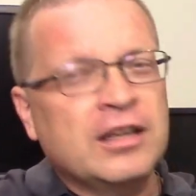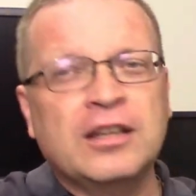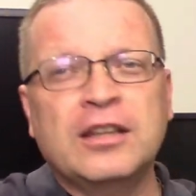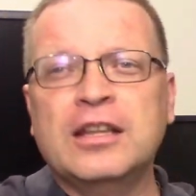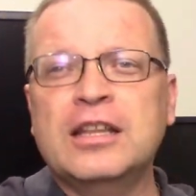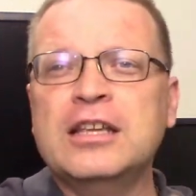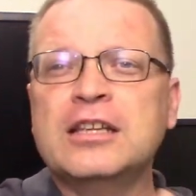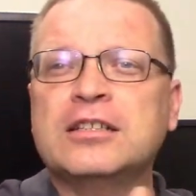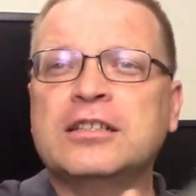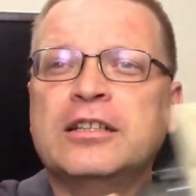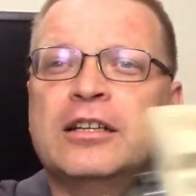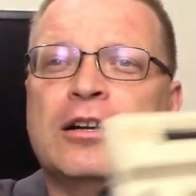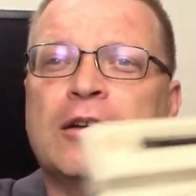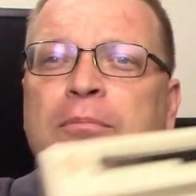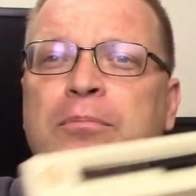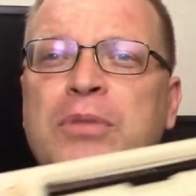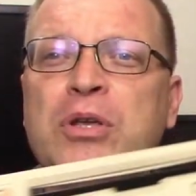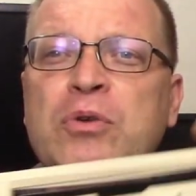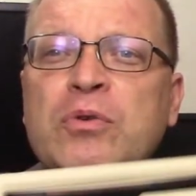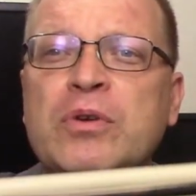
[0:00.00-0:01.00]
This little
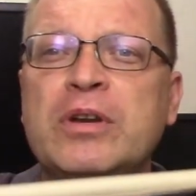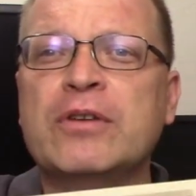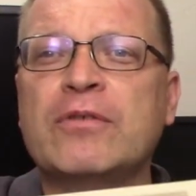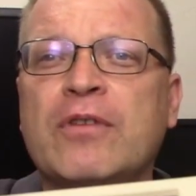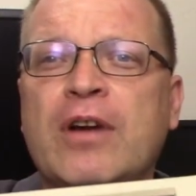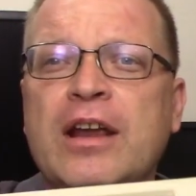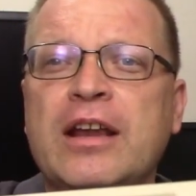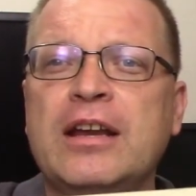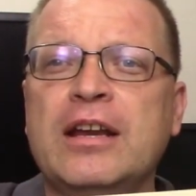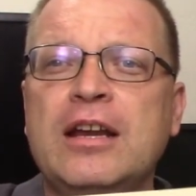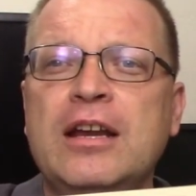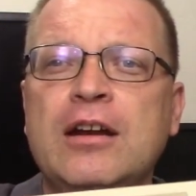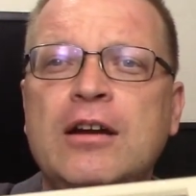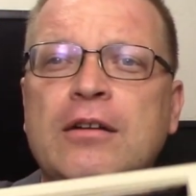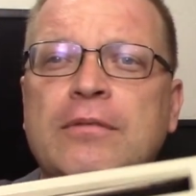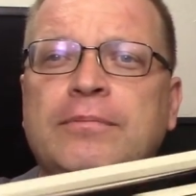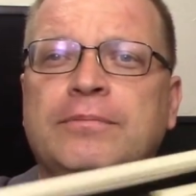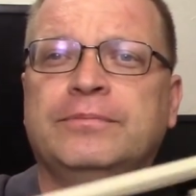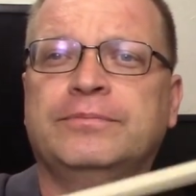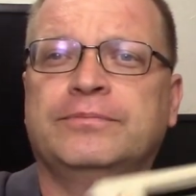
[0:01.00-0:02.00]
beauty right
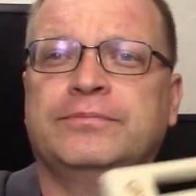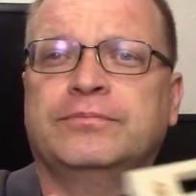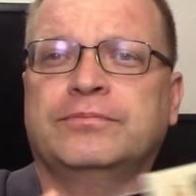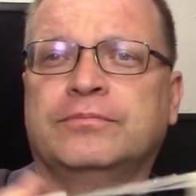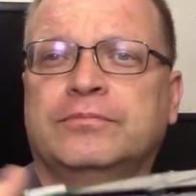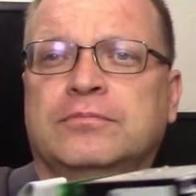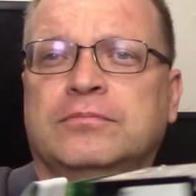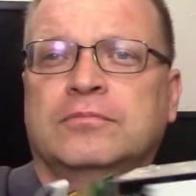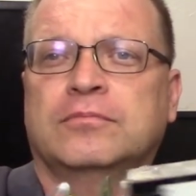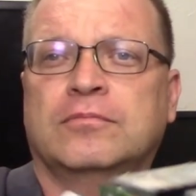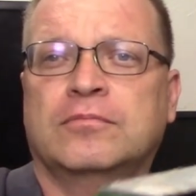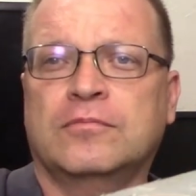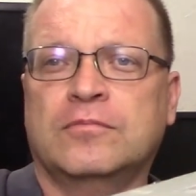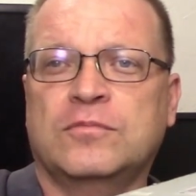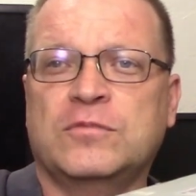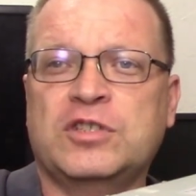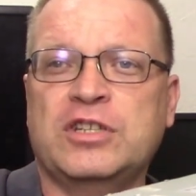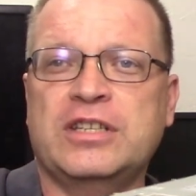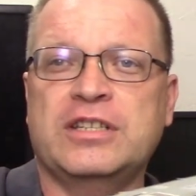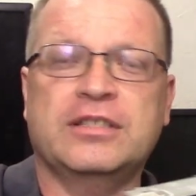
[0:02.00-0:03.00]
here,
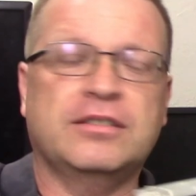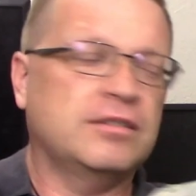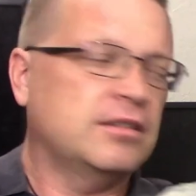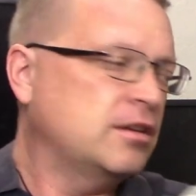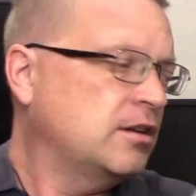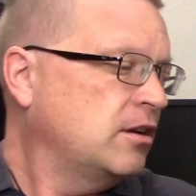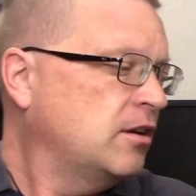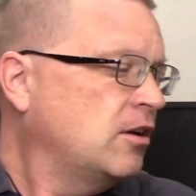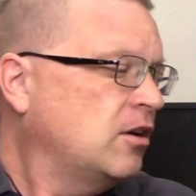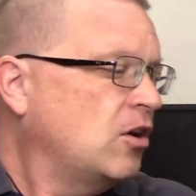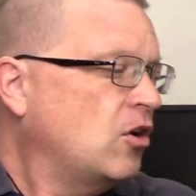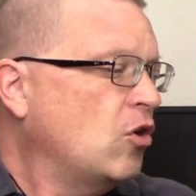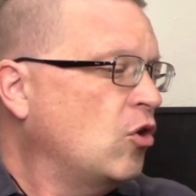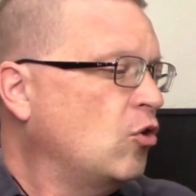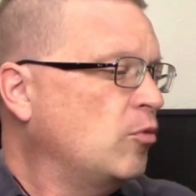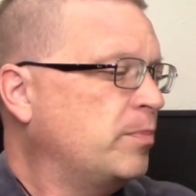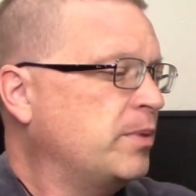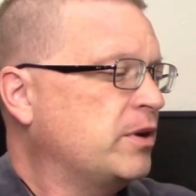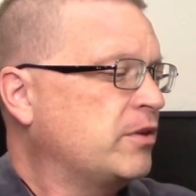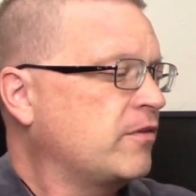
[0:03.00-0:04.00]
she's
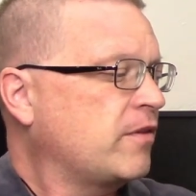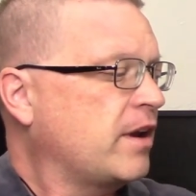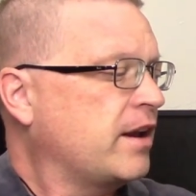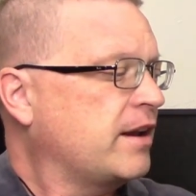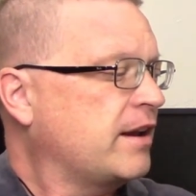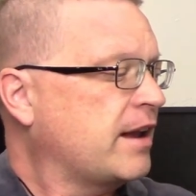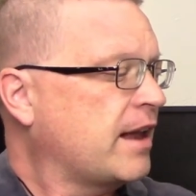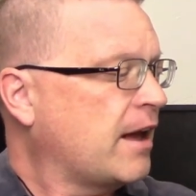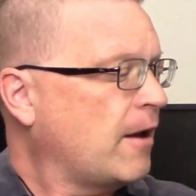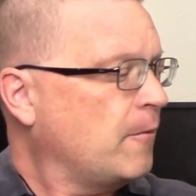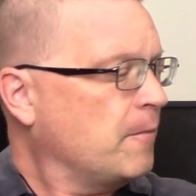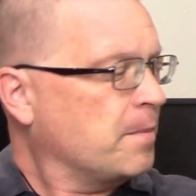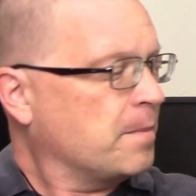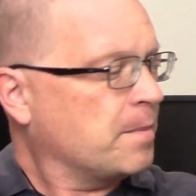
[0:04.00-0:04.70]
open right now.